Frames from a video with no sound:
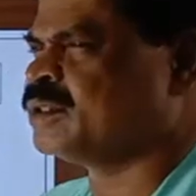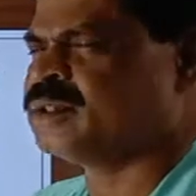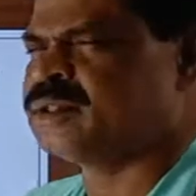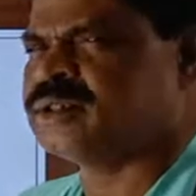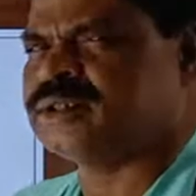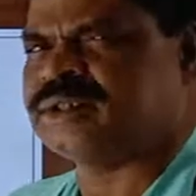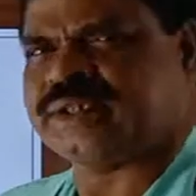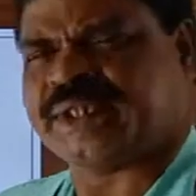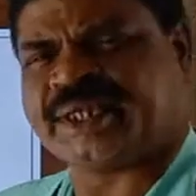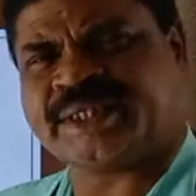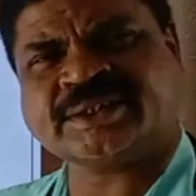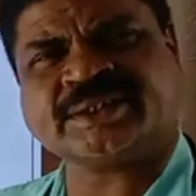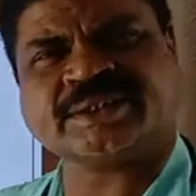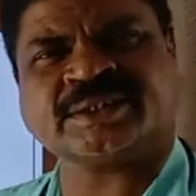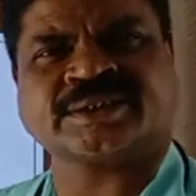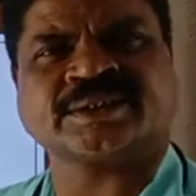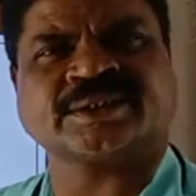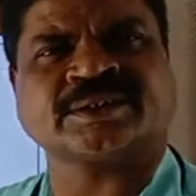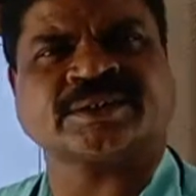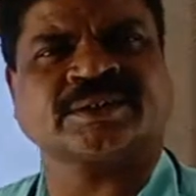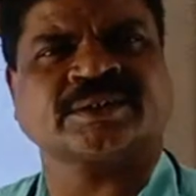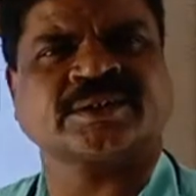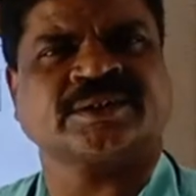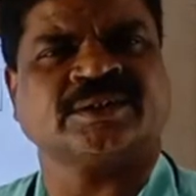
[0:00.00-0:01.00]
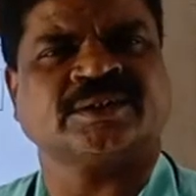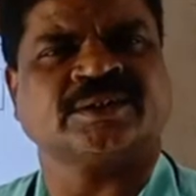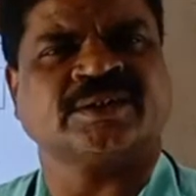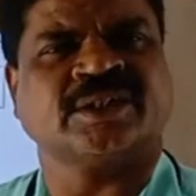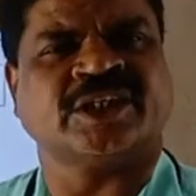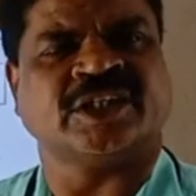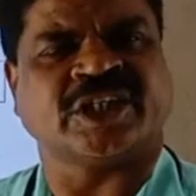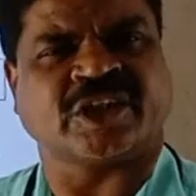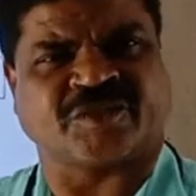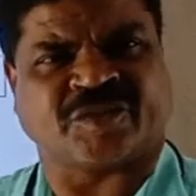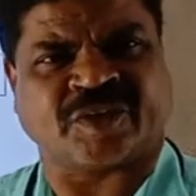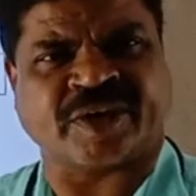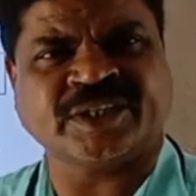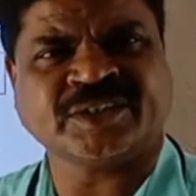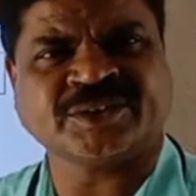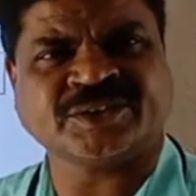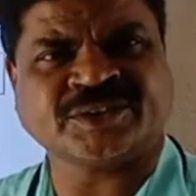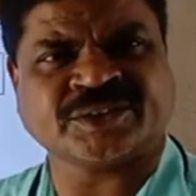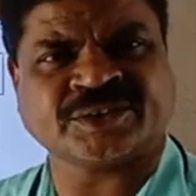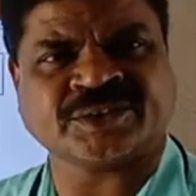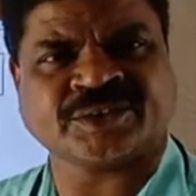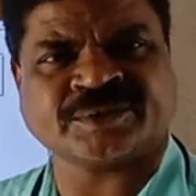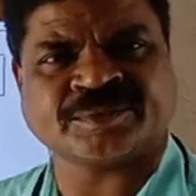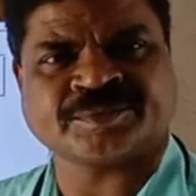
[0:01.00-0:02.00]
Yes, dear
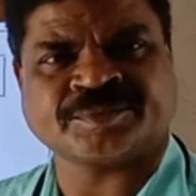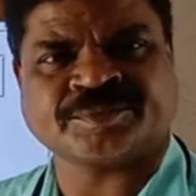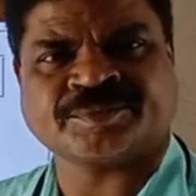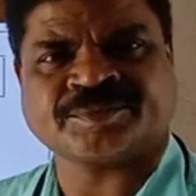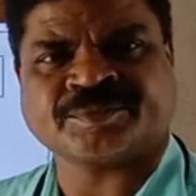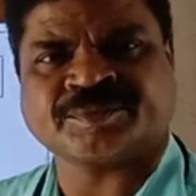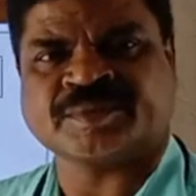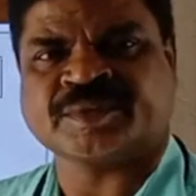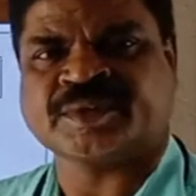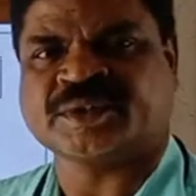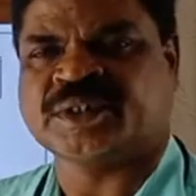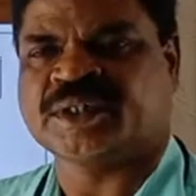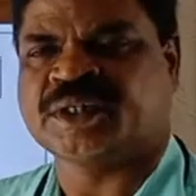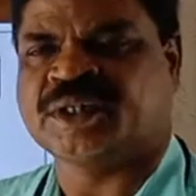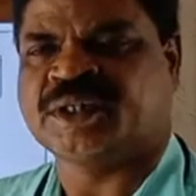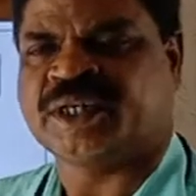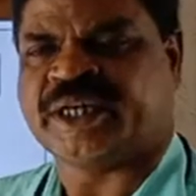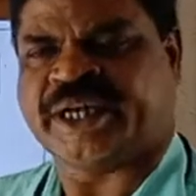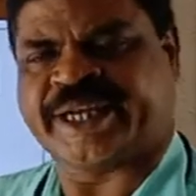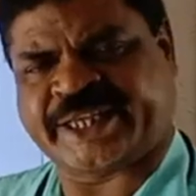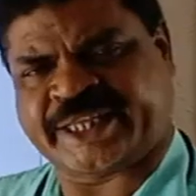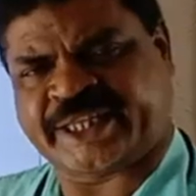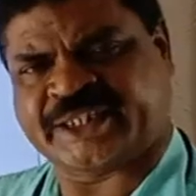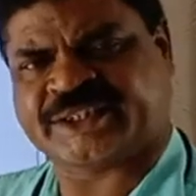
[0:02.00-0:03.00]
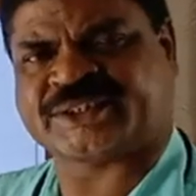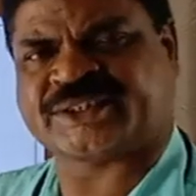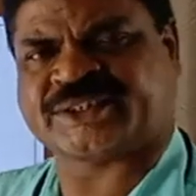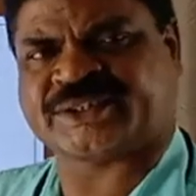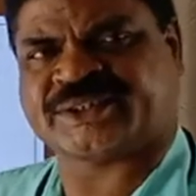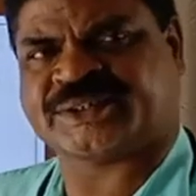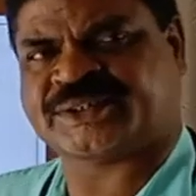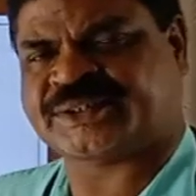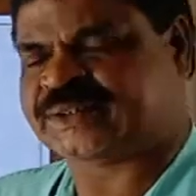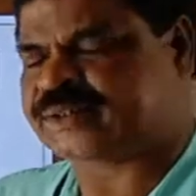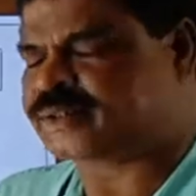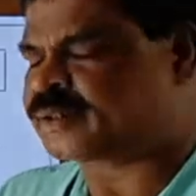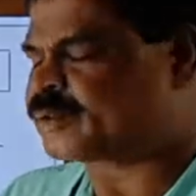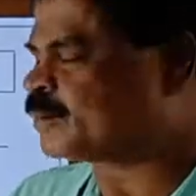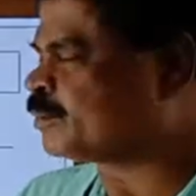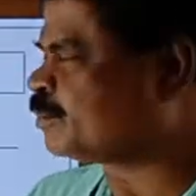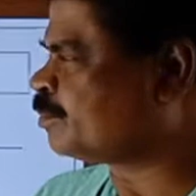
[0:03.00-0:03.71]
friends, it is